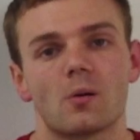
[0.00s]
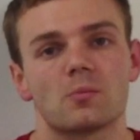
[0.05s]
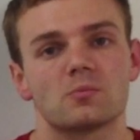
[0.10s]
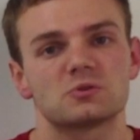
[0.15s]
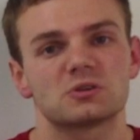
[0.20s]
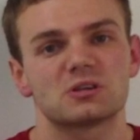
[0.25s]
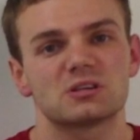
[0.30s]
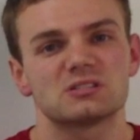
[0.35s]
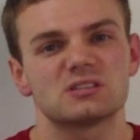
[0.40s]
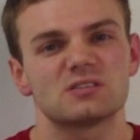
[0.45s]
because
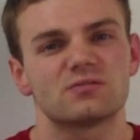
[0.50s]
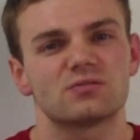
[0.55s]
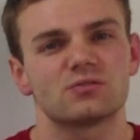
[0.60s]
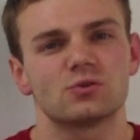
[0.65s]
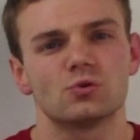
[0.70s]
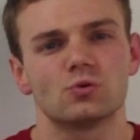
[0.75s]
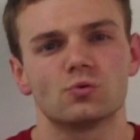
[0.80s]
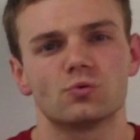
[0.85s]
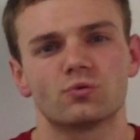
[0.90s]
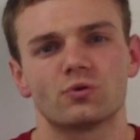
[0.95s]
if you
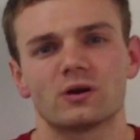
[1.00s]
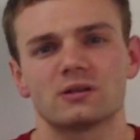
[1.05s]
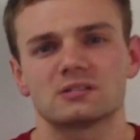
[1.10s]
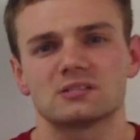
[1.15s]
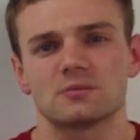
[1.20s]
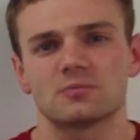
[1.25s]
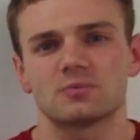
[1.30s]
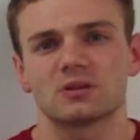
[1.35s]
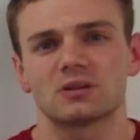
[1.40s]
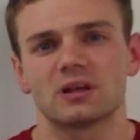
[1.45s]
read something
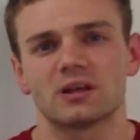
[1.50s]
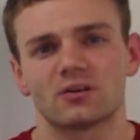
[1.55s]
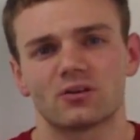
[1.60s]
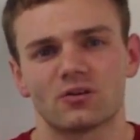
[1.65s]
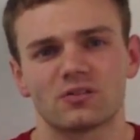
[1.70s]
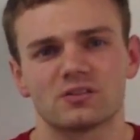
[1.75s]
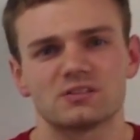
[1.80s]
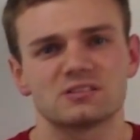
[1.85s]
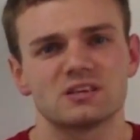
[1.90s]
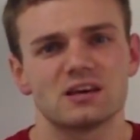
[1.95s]
later on the
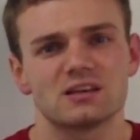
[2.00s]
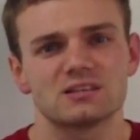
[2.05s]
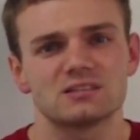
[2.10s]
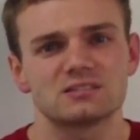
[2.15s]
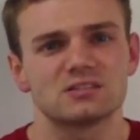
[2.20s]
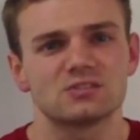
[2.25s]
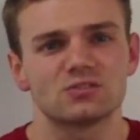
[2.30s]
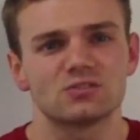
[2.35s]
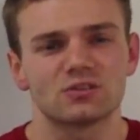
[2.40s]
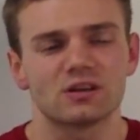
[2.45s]
test and you're
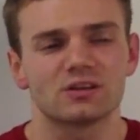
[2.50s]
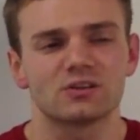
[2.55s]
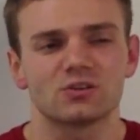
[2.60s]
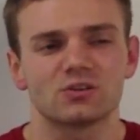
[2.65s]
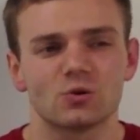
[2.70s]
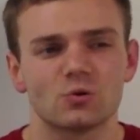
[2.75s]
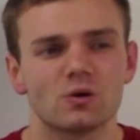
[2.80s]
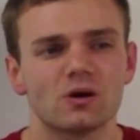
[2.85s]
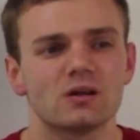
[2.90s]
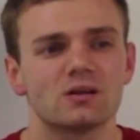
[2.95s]
like, you know
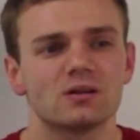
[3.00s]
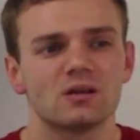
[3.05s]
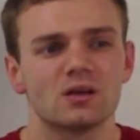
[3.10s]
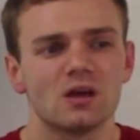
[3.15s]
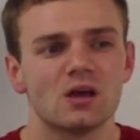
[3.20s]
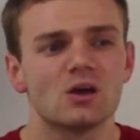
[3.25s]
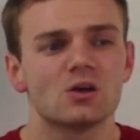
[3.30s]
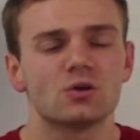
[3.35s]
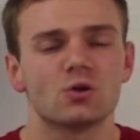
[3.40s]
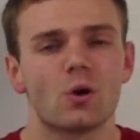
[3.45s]
what,
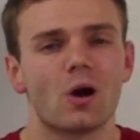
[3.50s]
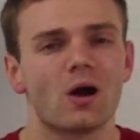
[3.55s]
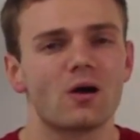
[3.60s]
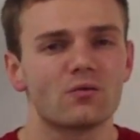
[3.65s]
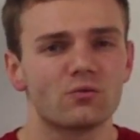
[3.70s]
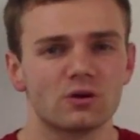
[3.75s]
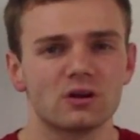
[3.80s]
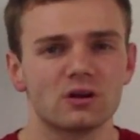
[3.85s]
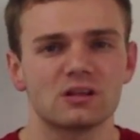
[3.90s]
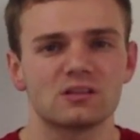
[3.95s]
no, I
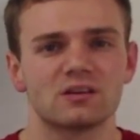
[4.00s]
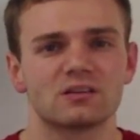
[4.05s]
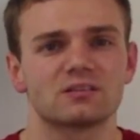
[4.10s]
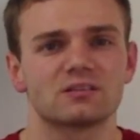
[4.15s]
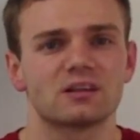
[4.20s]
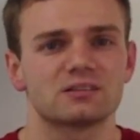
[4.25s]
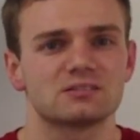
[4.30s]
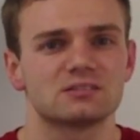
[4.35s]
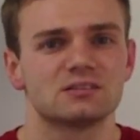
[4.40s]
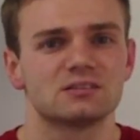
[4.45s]
really think that's
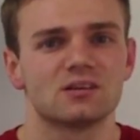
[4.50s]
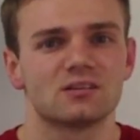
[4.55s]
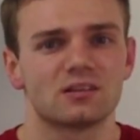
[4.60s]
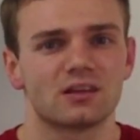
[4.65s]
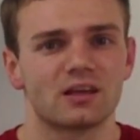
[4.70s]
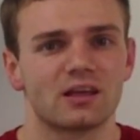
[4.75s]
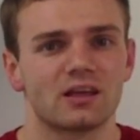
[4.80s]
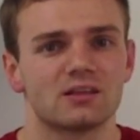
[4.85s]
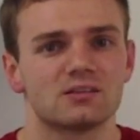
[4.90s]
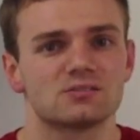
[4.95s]
another
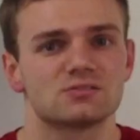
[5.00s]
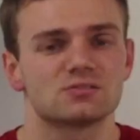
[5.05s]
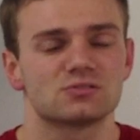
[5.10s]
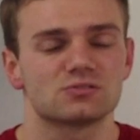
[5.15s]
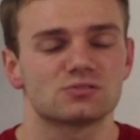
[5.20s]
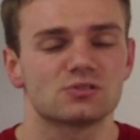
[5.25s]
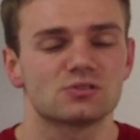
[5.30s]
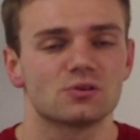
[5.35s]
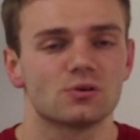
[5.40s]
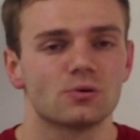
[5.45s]
answer.
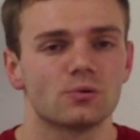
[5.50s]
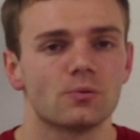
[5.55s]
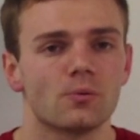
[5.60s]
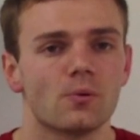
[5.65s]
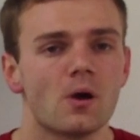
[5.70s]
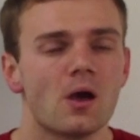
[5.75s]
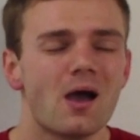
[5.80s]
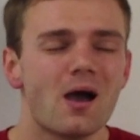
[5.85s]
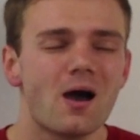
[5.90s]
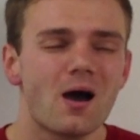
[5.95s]
So
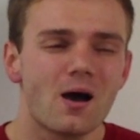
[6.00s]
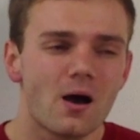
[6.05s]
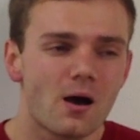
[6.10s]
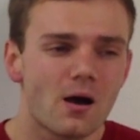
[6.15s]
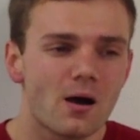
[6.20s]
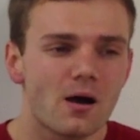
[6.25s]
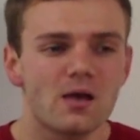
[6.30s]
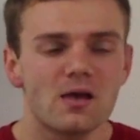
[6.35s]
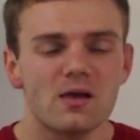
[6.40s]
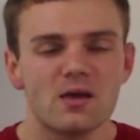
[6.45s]

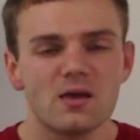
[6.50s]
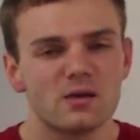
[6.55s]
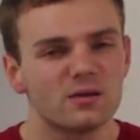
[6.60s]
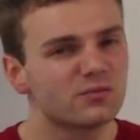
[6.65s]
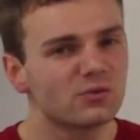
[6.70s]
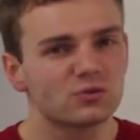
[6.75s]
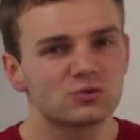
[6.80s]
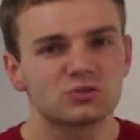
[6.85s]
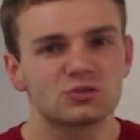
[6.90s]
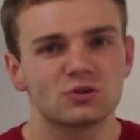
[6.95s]
if you're
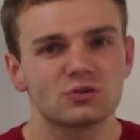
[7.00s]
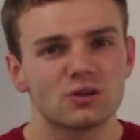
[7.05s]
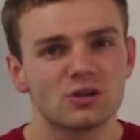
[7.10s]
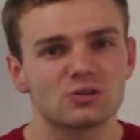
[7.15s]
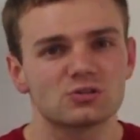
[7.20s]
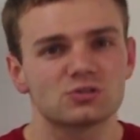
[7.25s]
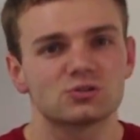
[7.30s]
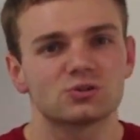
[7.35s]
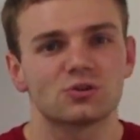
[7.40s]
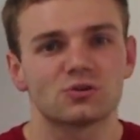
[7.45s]
still not
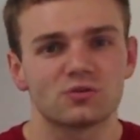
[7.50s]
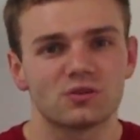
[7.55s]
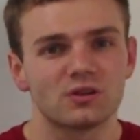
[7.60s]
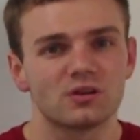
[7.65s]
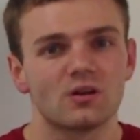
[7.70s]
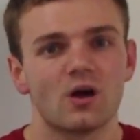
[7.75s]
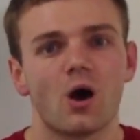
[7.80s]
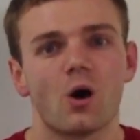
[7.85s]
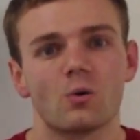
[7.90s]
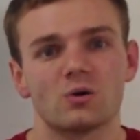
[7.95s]
sure, then
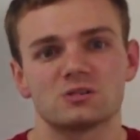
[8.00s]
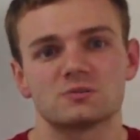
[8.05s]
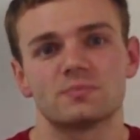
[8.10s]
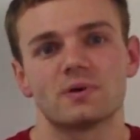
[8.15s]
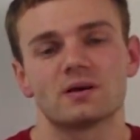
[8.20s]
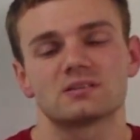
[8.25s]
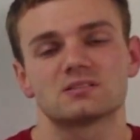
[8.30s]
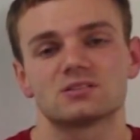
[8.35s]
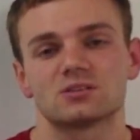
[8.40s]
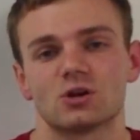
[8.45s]
always best to
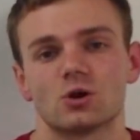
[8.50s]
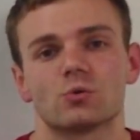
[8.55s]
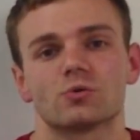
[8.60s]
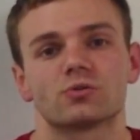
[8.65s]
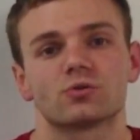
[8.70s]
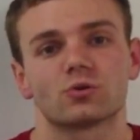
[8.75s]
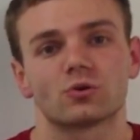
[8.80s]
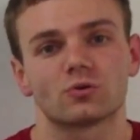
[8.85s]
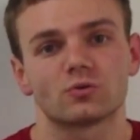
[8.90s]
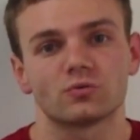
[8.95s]
go with
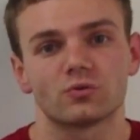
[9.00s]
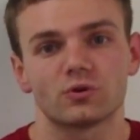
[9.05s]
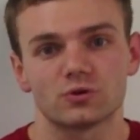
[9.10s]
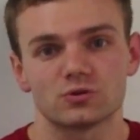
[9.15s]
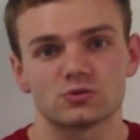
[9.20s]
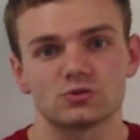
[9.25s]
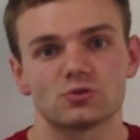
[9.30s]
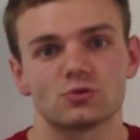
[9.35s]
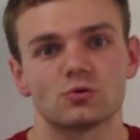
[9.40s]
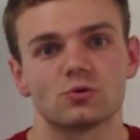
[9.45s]
your
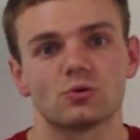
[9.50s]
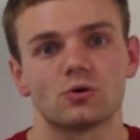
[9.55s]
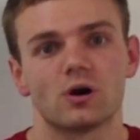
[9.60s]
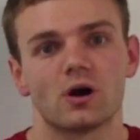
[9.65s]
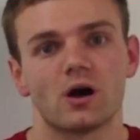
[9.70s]
original